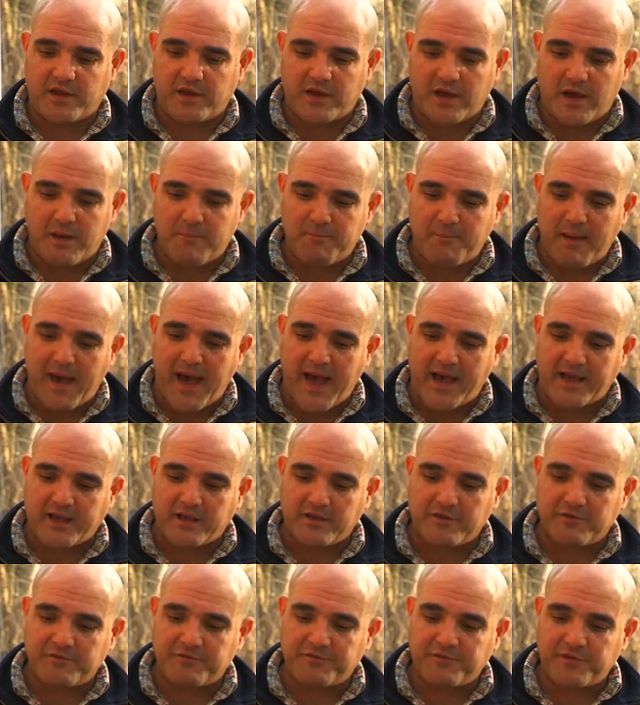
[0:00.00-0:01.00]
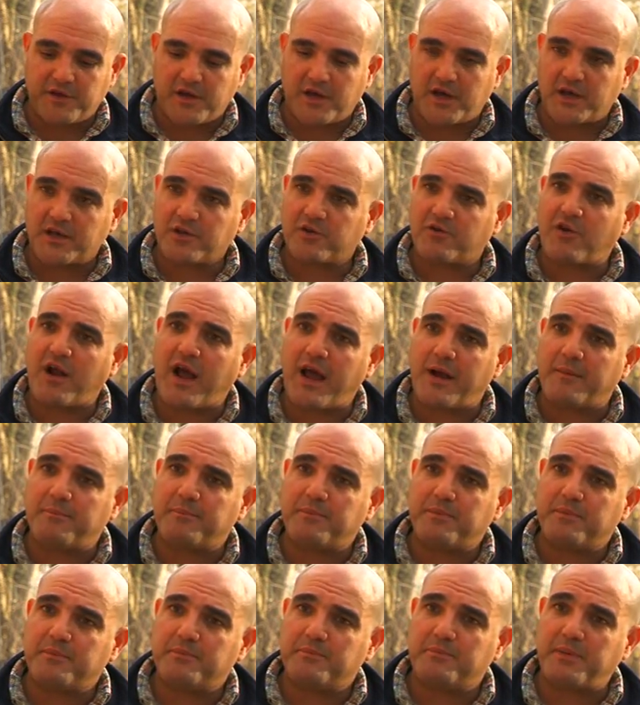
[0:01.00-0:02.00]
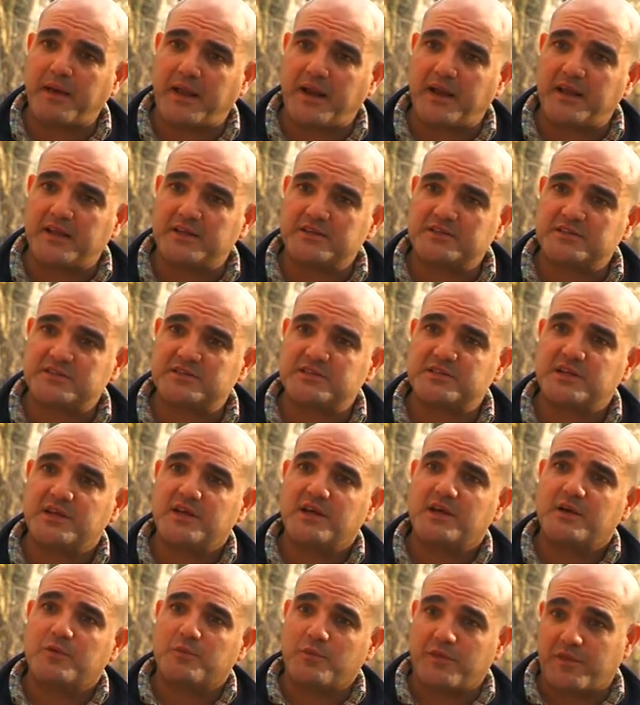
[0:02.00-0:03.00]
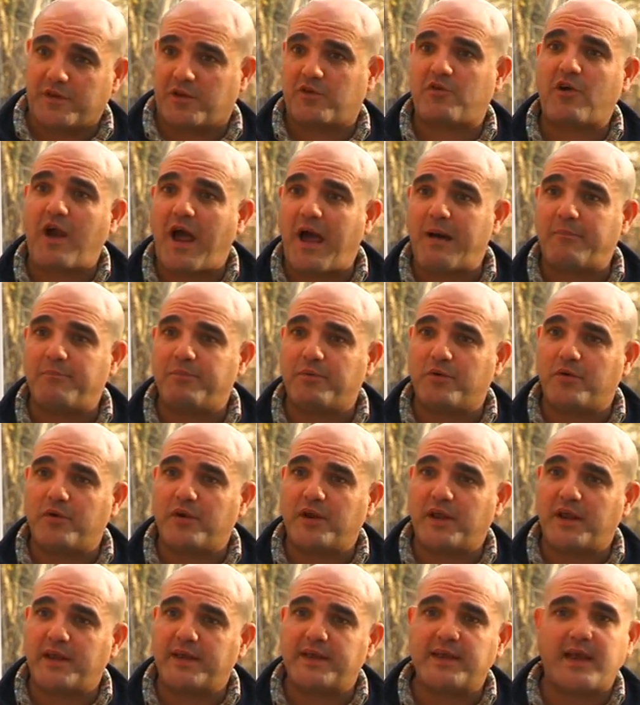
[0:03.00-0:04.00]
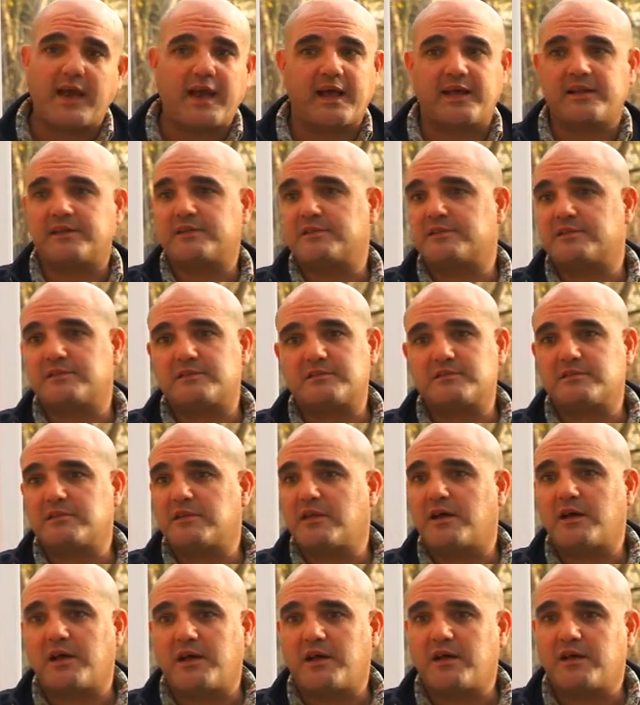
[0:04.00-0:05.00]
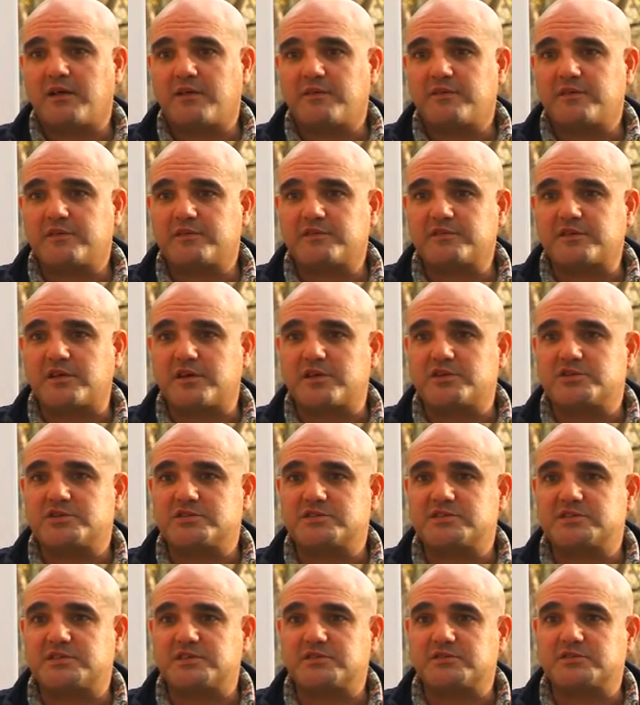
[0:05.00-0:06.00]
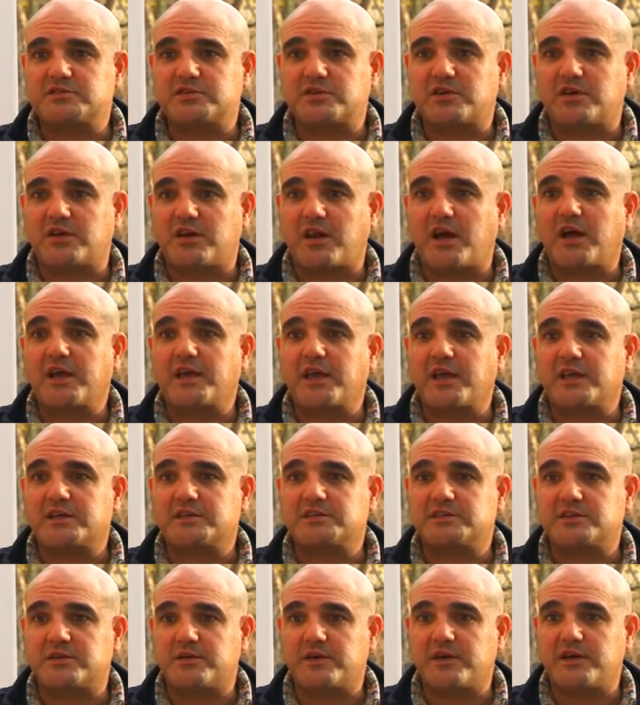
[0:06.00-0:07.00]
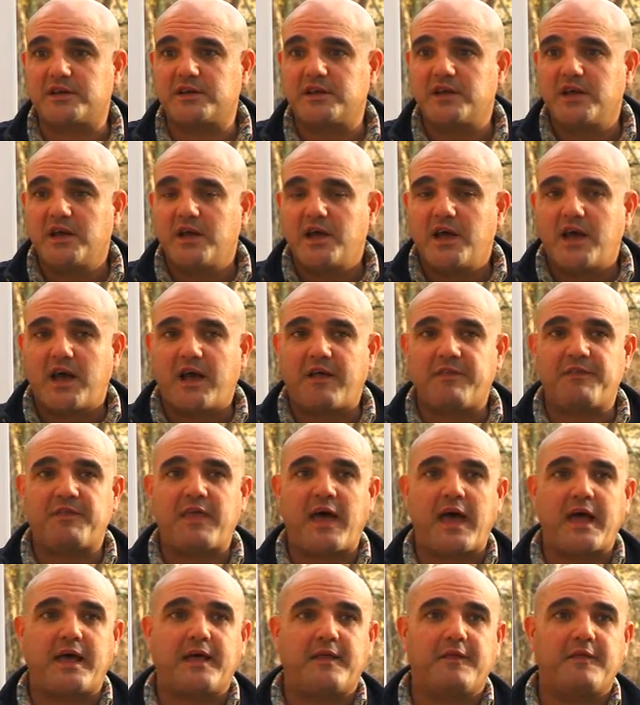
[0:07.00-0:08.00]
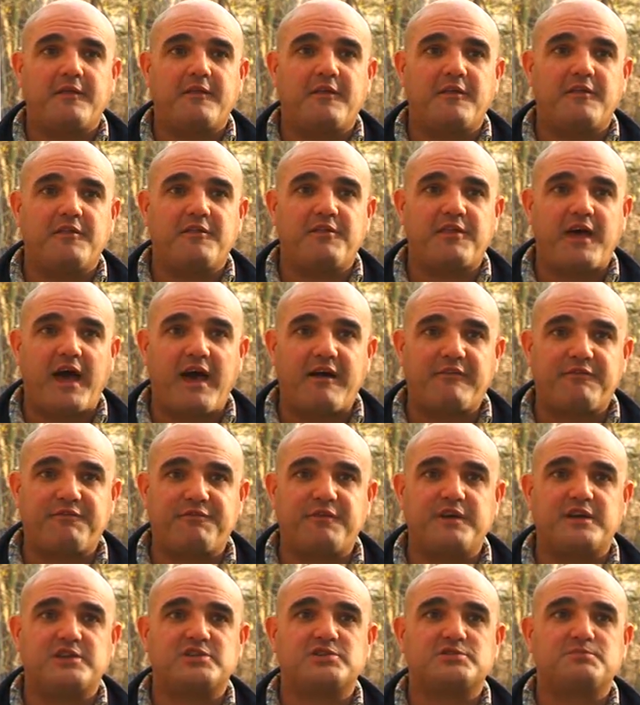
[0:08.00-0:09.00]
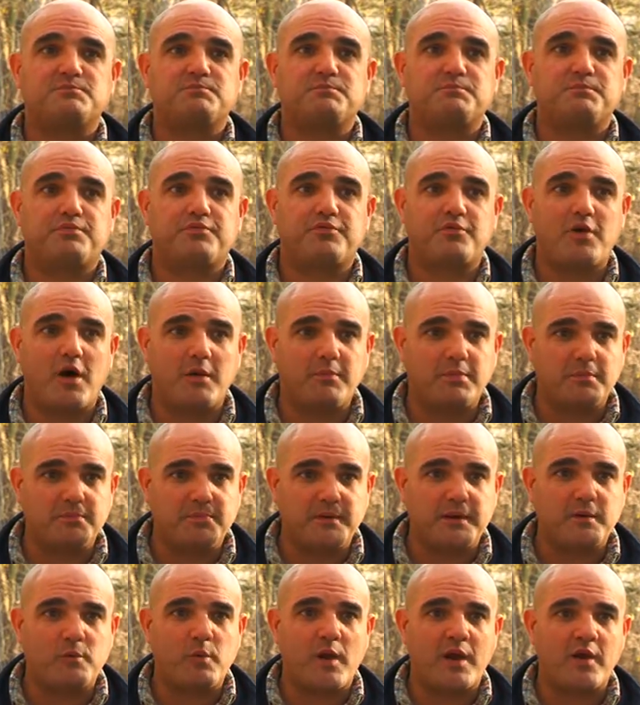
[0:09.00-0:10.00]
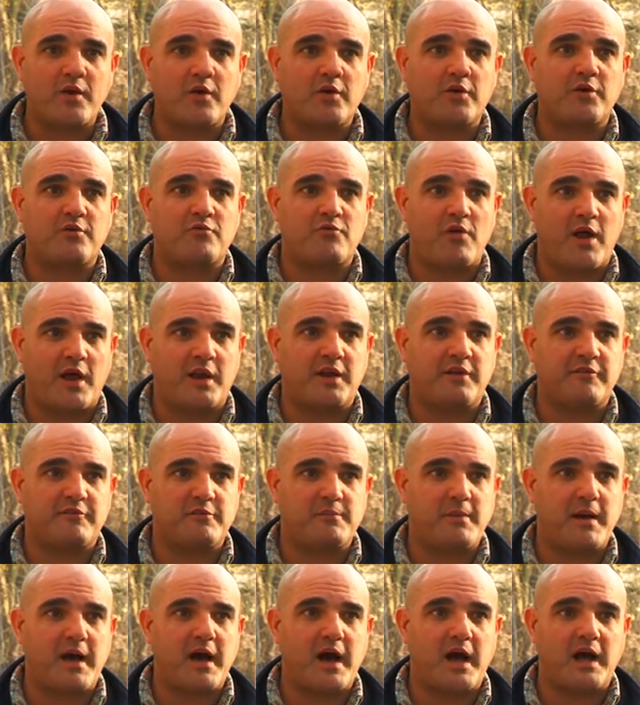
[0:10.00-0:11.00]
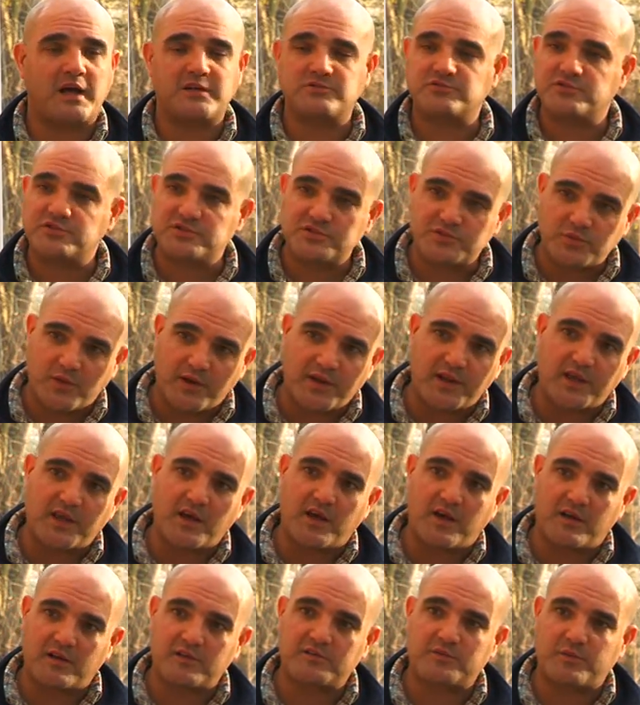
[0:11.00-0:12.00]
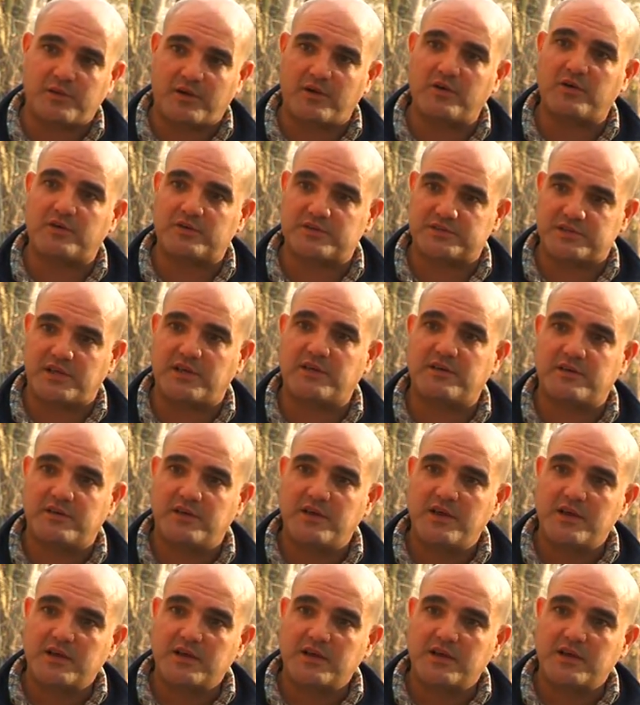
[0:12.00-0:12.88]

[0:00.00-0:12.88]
a bag of crab pellets with a crab boilie, and the sturgeon still took a liking to it. And that fish probably went on a run of about 120 yards when I hooked it,